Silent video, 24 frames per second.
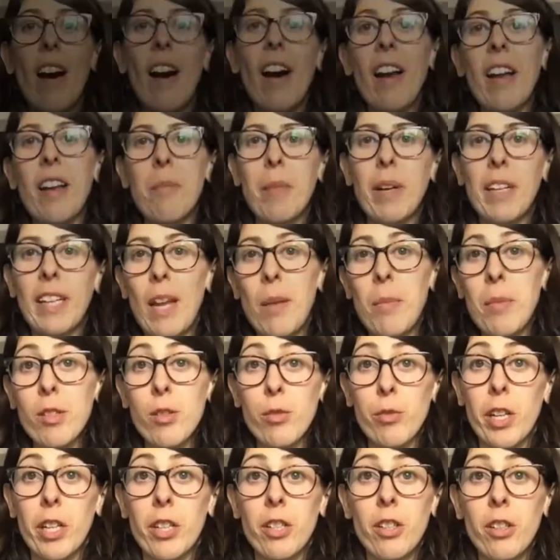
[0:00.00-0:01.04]
Hi, my name
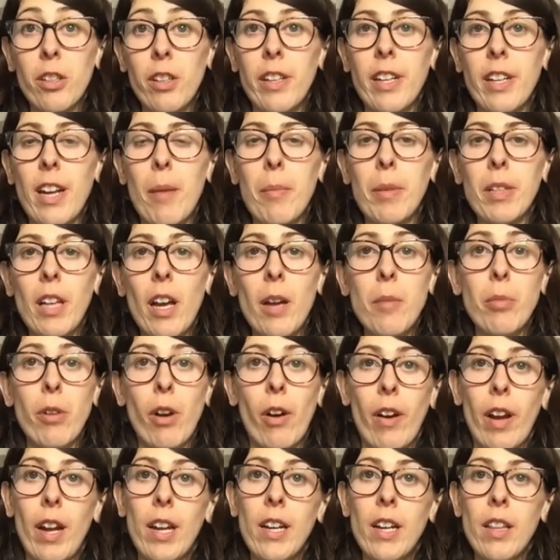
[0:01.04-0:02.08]
is Rachel and I'm a
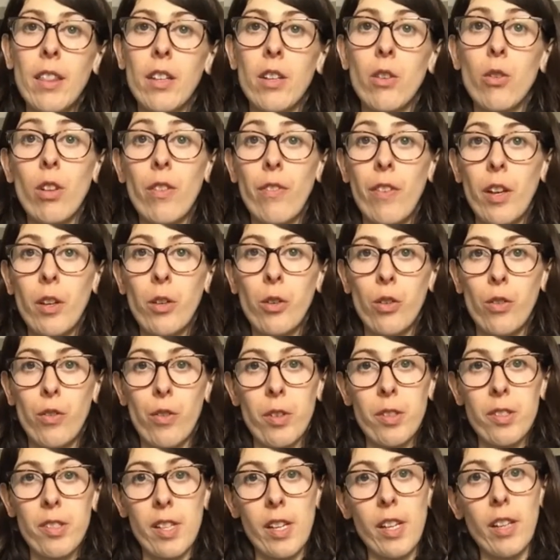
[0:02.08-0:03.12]
librarian at the North
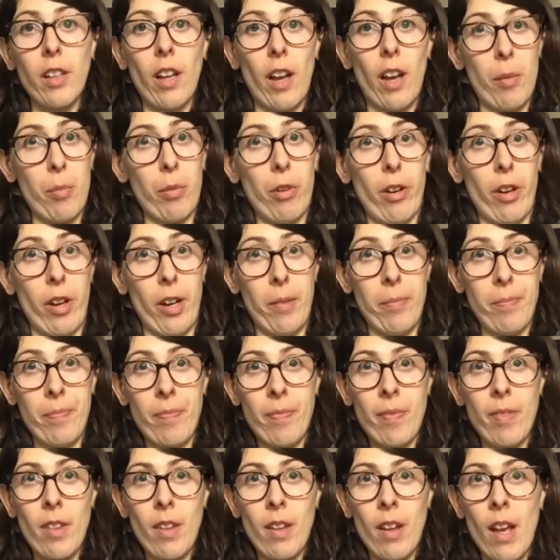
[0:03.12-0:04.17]
Vancouver City Library.
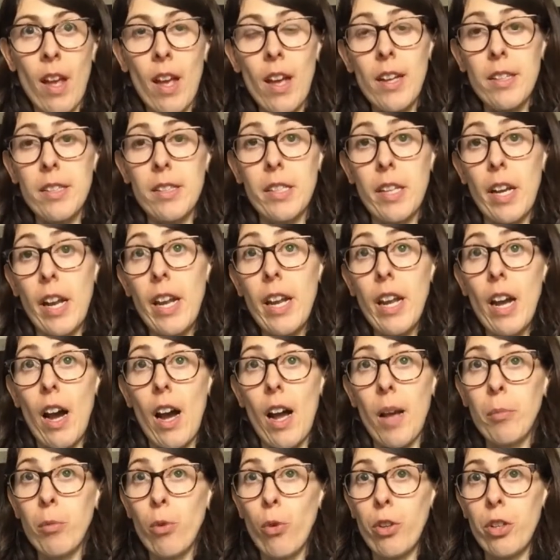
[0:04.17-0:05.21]
Today
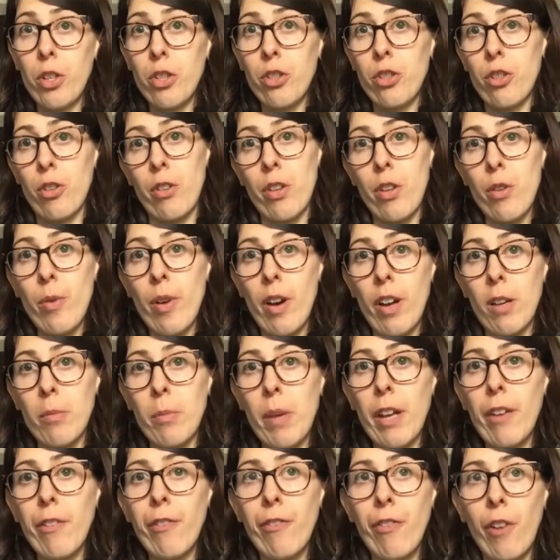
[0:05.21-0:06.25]
I'm going to show you how to
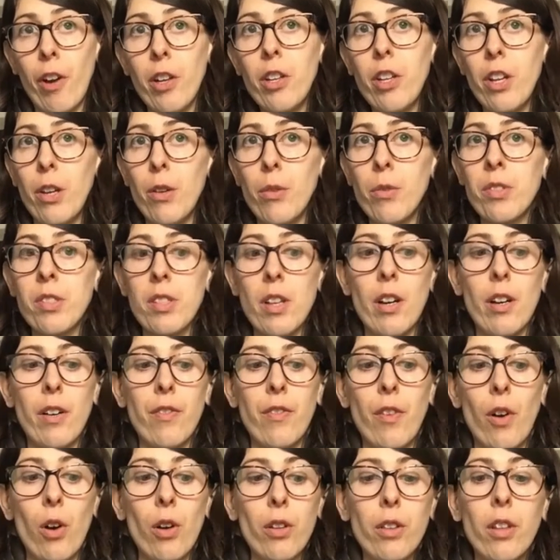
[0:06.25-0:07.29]
make fun use
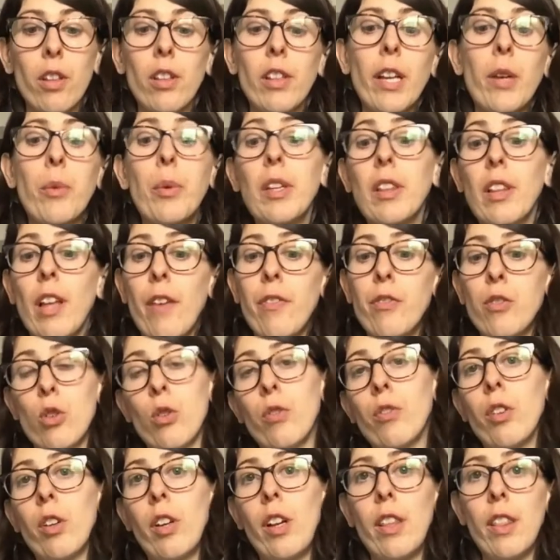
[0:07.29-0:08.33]
of all the liquid left
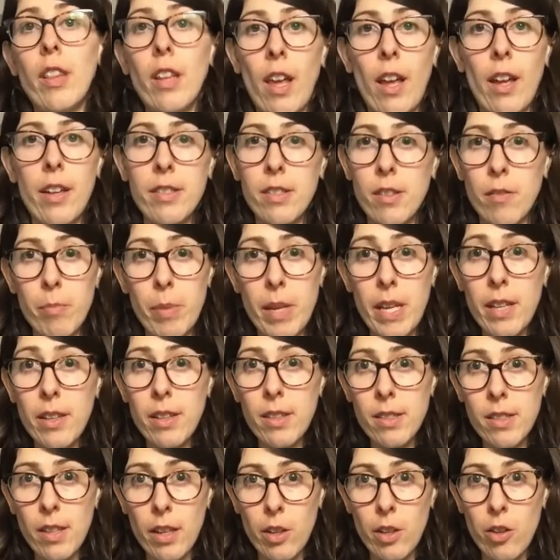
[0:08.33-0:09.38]
over in the cans of
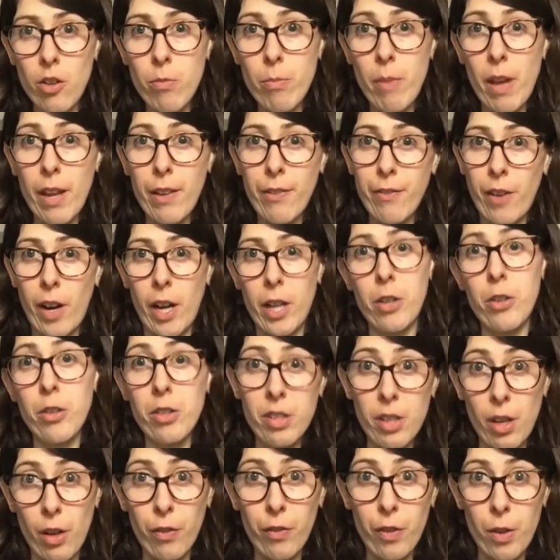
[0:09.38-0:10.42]
beans that you may find
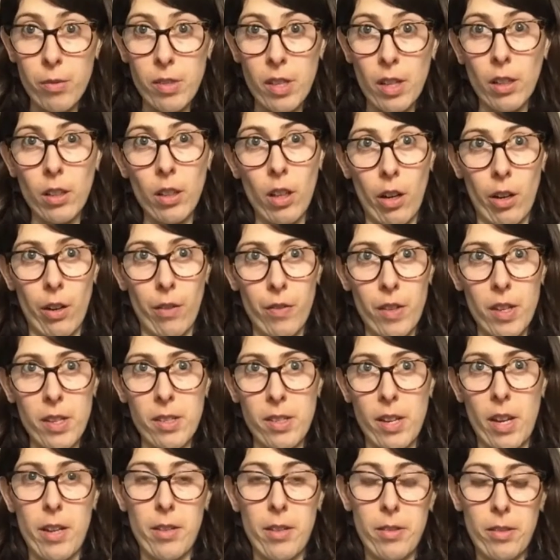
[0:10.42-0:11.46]
yourself using a lot of these
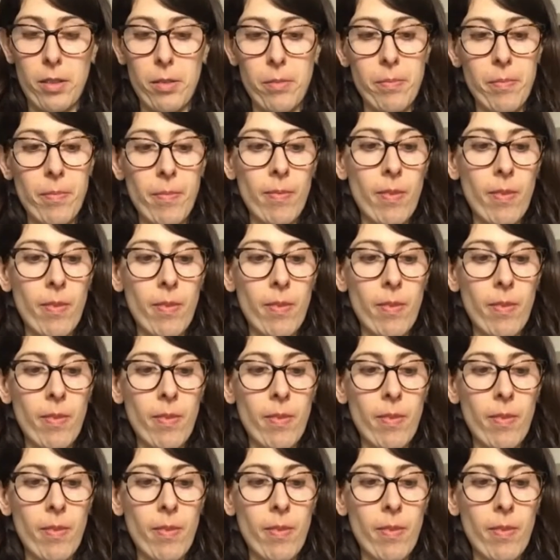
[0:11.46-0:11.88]
days.